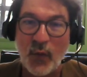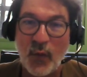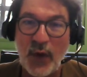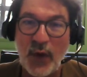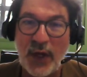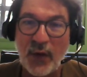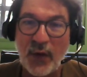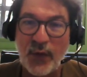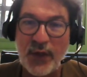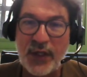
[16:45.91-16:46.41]

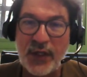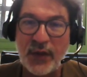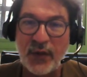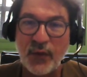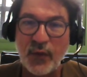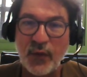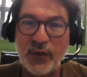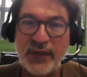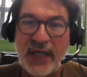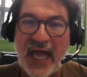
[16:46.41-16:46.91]
we
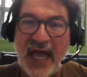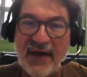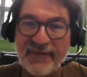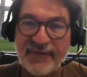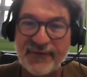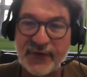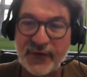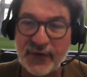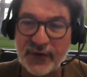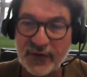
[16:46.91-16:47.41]
would
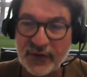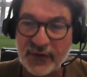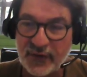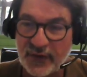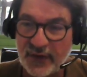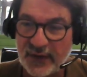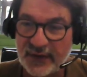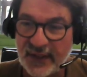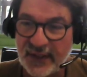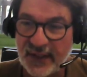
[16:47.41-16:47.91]
have to